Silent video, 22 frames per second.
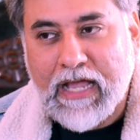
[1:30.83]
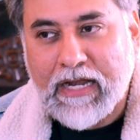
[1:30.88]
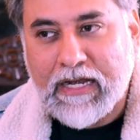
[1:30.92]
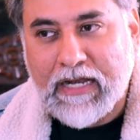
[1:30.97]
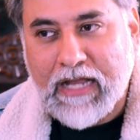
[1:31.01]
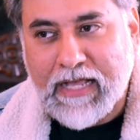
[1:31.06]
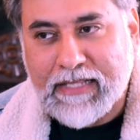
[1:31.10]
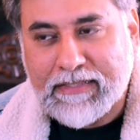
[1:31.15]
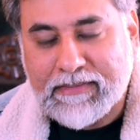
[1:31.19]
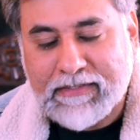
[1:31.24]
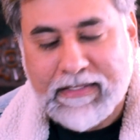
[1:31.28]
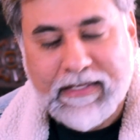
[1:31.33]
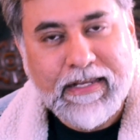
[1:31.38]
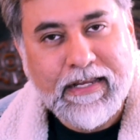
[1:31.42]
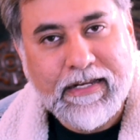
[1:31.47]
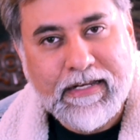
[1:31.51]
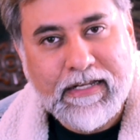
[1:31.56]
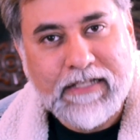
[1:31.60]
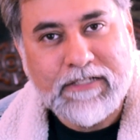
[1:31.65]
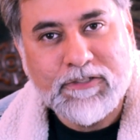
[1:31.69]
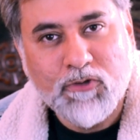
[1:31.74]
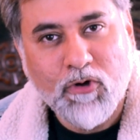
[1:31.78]
and I
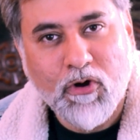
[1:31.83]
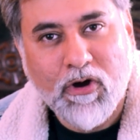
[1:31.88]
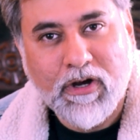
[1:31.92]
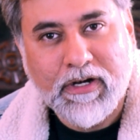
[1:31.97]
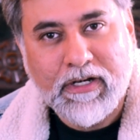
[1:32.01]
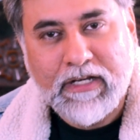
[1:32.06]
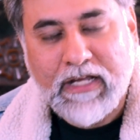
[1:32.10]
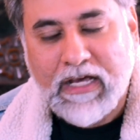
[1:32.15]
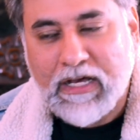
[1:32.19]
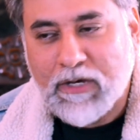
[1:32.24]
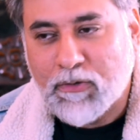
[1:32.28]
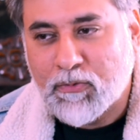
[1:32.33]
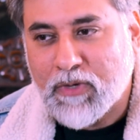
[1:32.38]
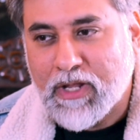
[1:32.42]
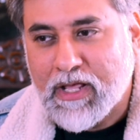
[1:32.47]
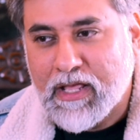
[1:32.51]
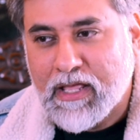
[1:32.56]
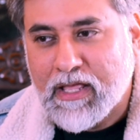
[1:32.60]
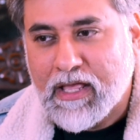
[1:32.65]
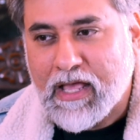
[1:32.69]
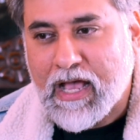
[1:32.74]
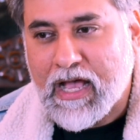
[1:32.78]
think it has gone
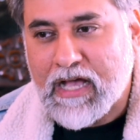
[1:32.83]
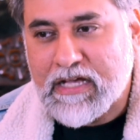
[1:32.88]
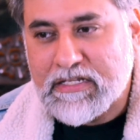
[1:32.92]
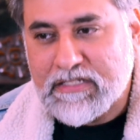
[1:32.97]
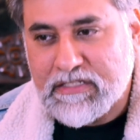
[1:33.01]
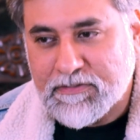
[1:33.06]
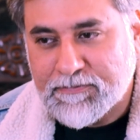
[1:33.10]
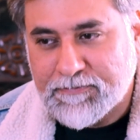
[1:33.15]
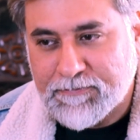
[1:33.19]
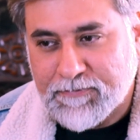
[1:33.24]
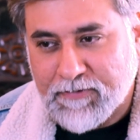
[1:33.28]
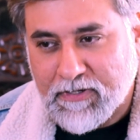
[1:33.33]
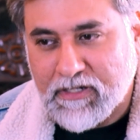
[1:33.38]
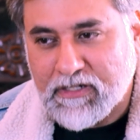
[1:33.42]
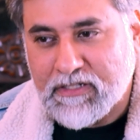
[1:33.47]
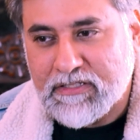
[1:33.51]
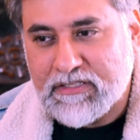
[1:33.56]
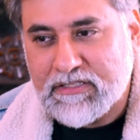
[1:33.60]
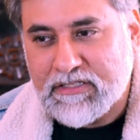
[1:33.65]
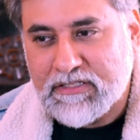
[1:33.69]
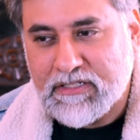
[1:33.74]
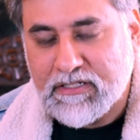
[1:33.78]
down as the
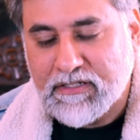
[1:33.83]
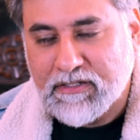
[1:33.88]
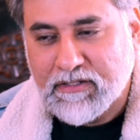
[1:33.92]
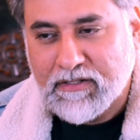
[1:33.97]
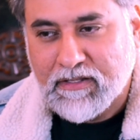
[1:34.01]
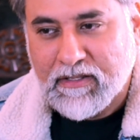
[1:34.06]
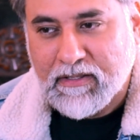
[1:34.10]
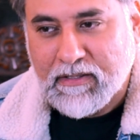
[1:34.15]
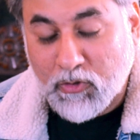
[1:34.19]
worst